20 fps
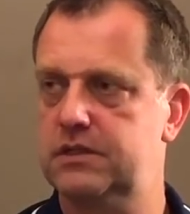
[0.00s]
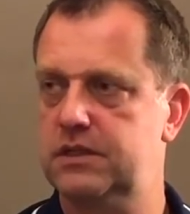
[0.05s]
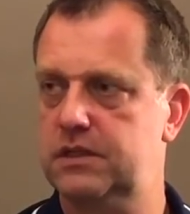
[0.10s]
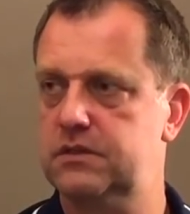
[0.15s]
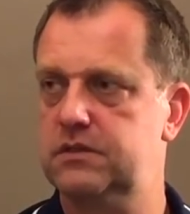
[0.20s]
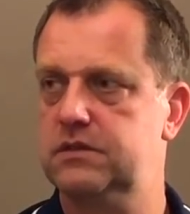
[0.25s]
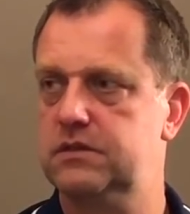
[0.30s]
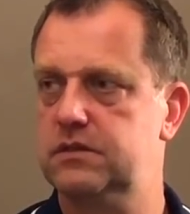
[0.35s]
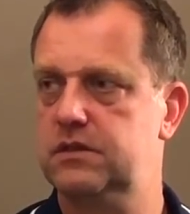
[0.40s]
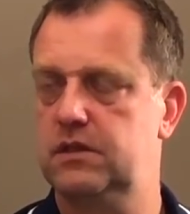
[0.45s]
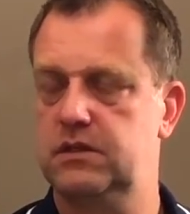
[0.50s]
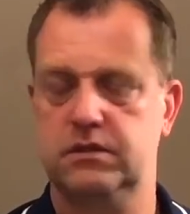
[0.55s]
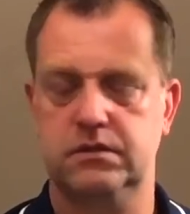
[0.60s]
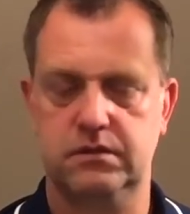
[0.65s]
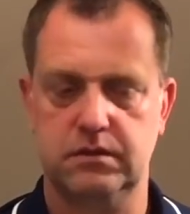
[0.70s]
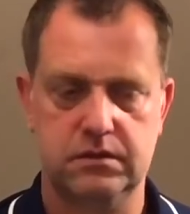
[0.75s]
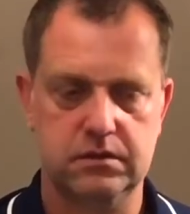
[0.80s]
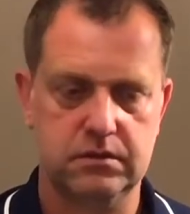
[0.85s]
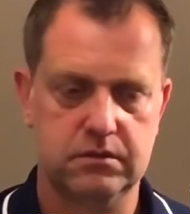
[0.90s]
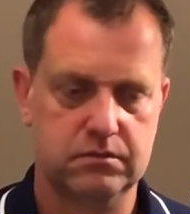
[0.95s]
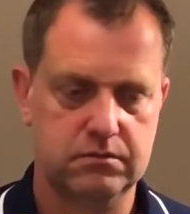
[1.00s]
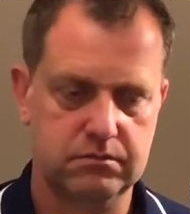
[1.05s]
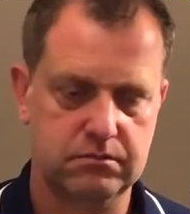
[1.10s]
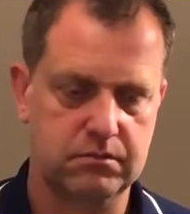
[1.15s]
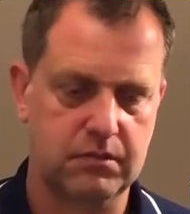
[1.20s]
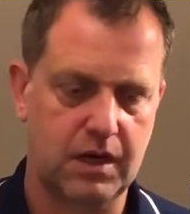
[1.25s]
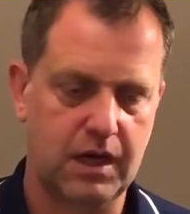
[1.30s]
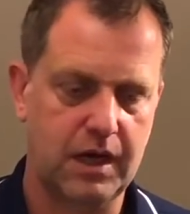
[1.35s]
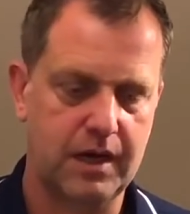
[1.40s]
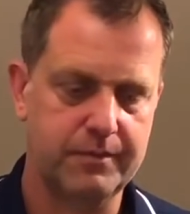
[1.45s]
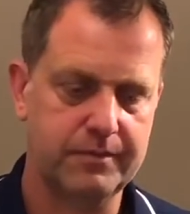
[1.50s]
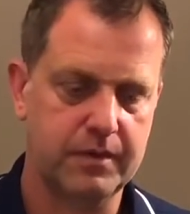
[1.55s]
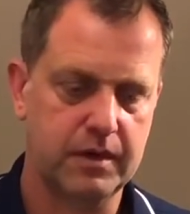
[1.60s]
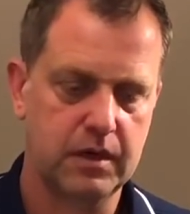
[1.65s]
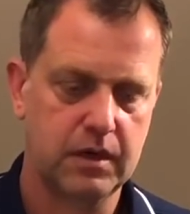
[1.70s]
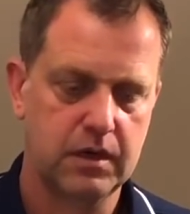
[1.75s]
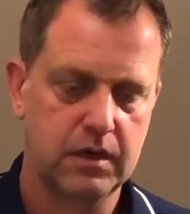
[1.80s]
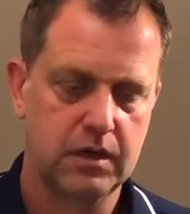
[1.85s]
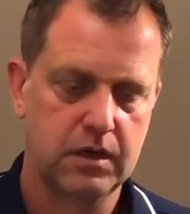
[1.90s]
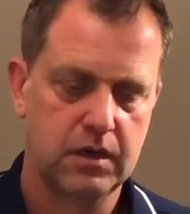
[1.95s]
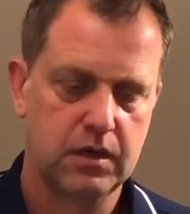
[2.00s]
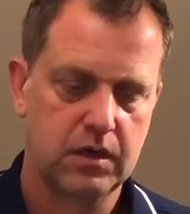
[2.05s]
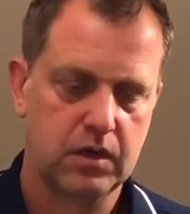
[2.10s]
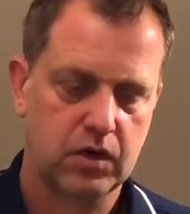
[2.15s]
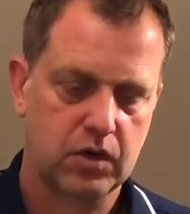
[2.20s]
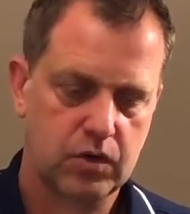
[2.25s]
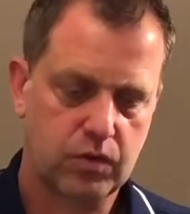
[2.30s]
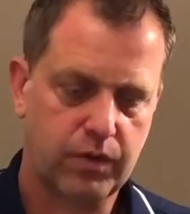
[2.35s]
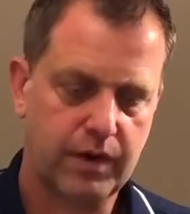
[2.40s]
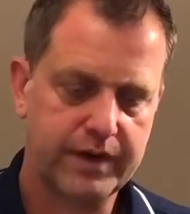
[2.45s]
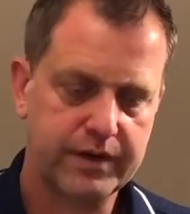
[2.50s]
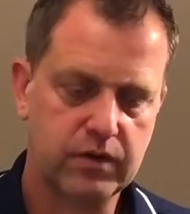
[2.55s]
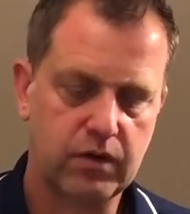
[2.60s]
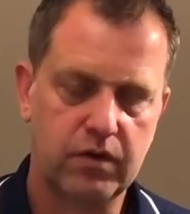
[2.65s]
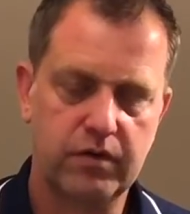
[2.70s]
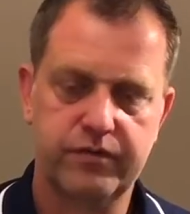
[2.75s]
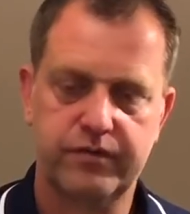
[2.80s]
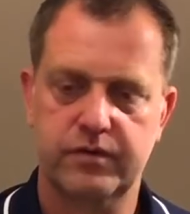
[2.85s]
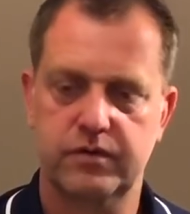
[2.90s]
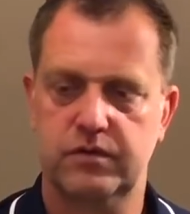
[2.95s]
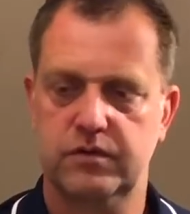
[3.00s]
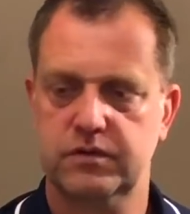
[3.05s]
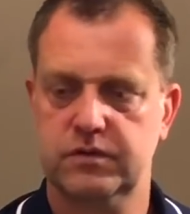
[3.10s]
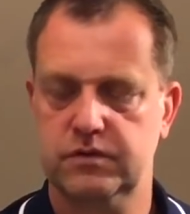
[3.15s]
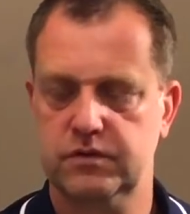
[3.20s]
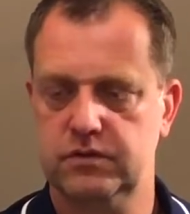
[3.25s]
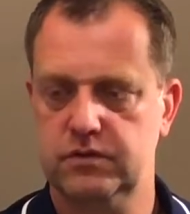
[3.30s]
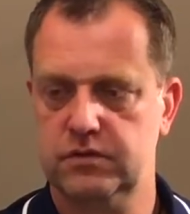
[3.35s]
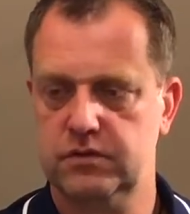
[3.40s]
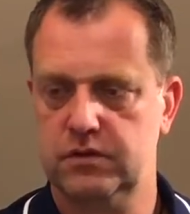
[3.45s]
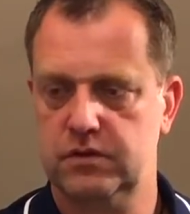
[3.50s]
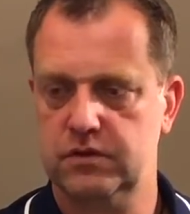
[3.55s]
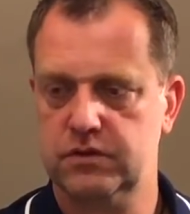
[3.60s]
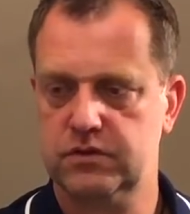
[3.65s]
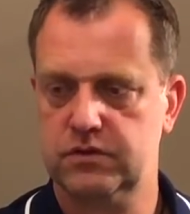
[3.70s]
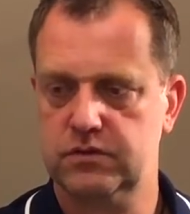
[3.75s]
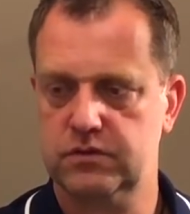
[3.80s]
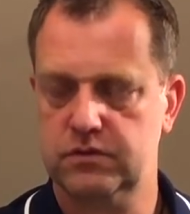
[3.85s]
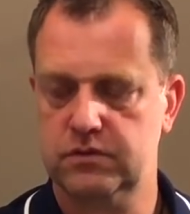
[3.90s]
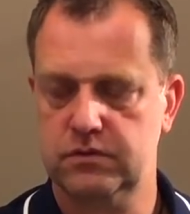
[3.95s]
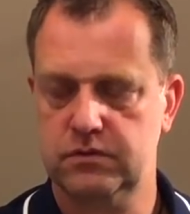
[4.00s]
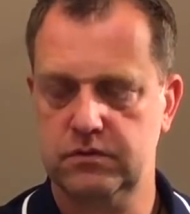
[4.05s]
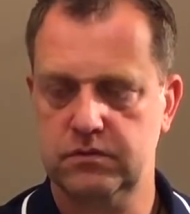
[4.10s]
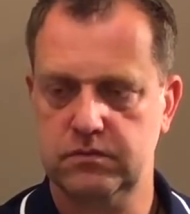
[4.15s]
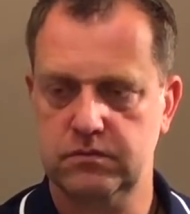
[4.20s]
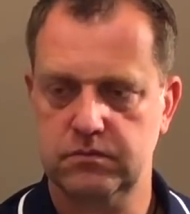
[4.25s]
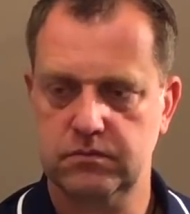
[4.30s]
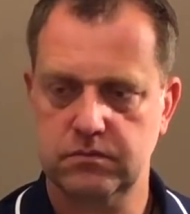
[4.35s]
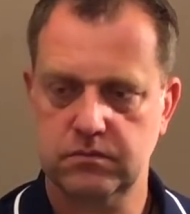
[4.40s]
Yes, and I'm quite often also